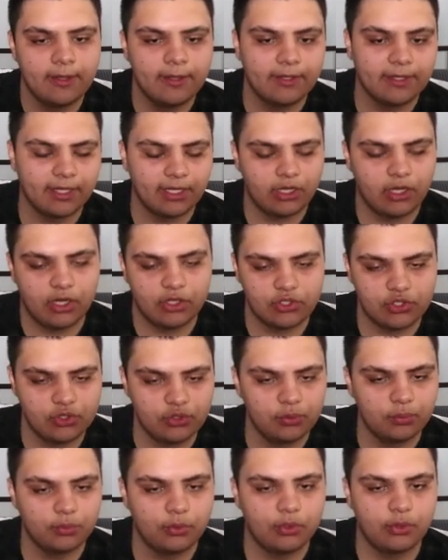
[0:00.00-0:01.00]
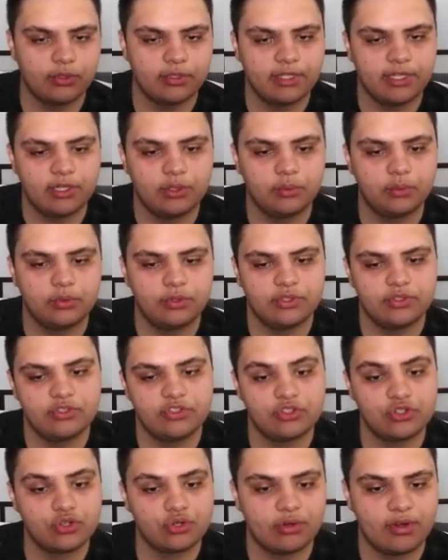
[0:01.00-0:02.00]
that cost you more than it would
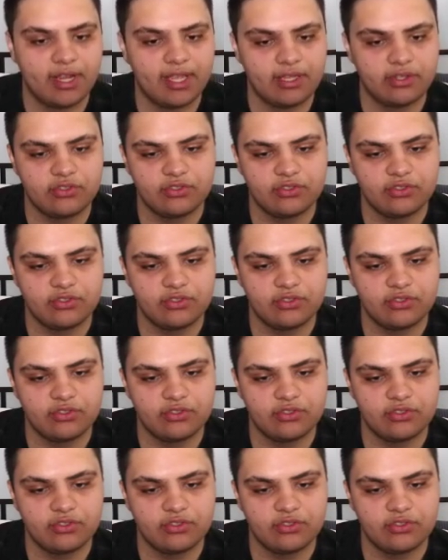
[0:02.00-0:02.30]
to trade.